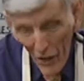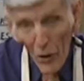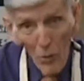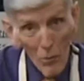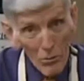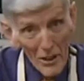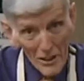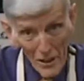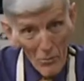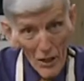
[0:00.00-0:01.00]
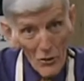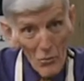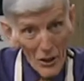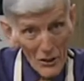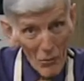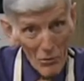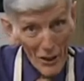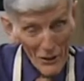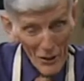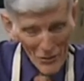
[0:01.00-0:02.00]
I know my plants, I'm not too much on
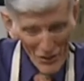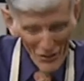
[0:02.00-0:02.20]
blacktop